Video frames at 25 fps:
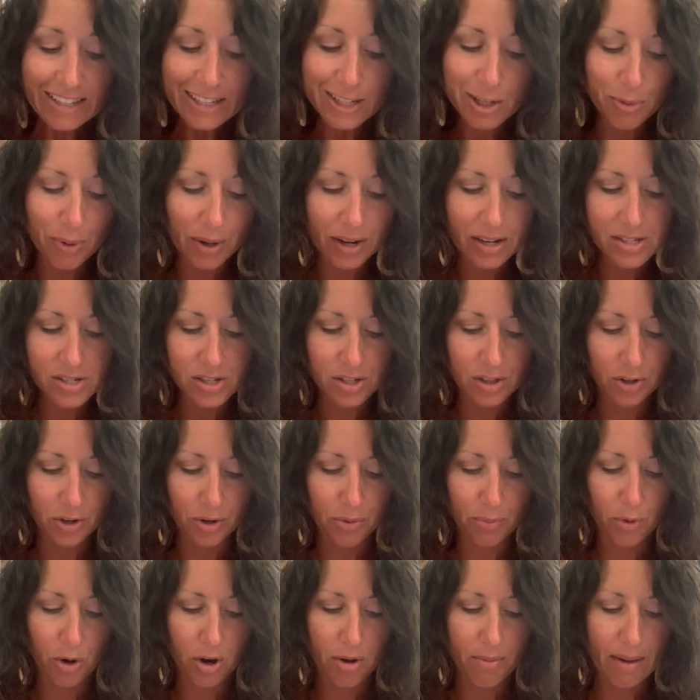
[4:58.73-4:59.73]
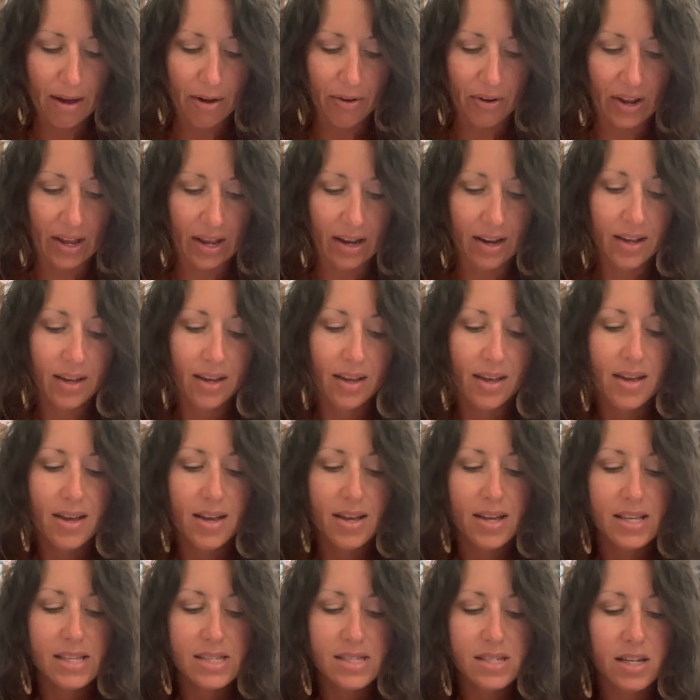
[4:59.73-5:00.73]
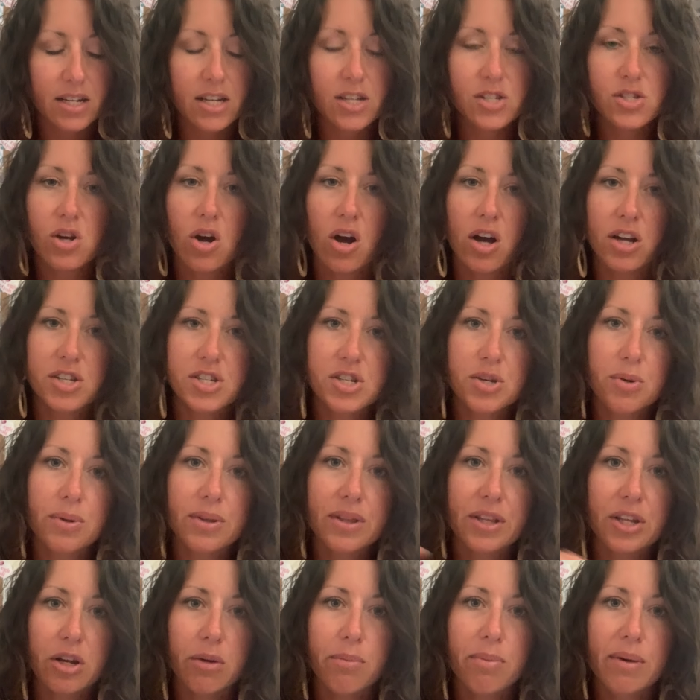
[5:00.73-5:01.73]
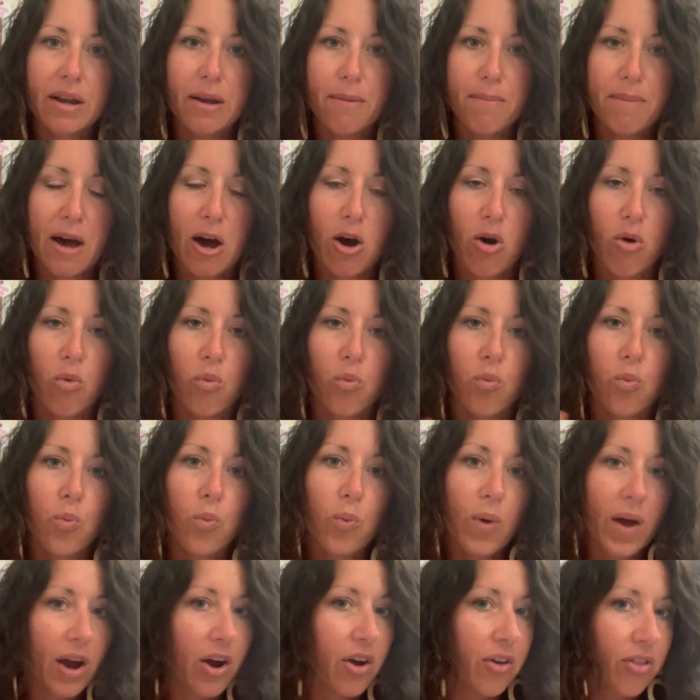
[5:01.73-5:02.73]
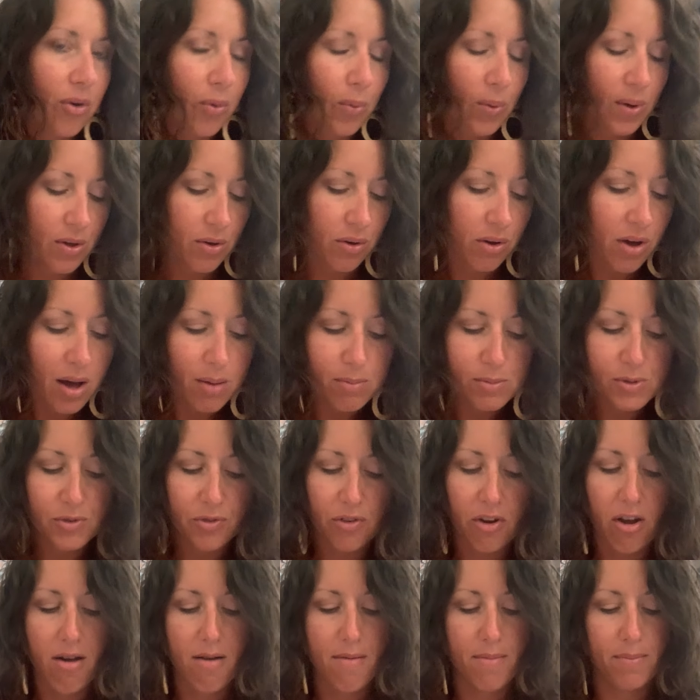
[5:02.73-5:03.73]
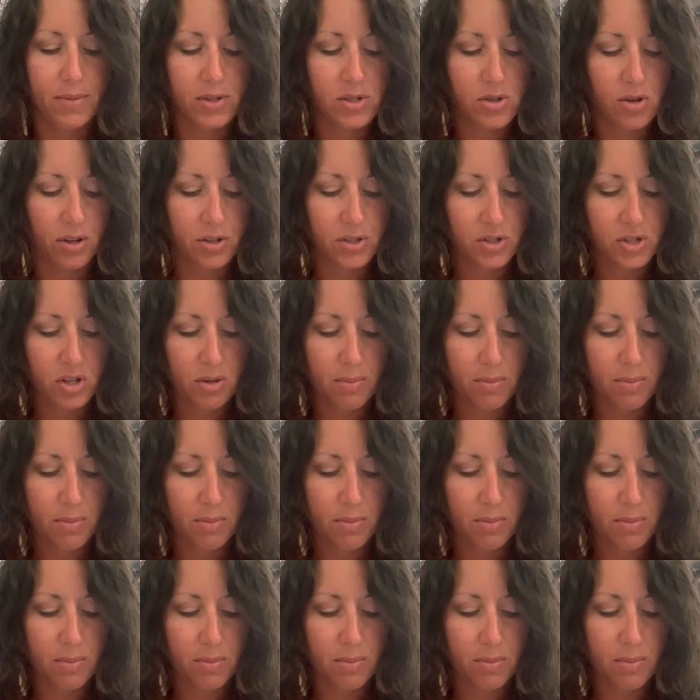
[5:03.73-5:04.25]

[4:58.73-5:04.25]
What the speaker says: You wanted to learn more about it. It's going to talk to you a little bit about where the oil comes from. It talks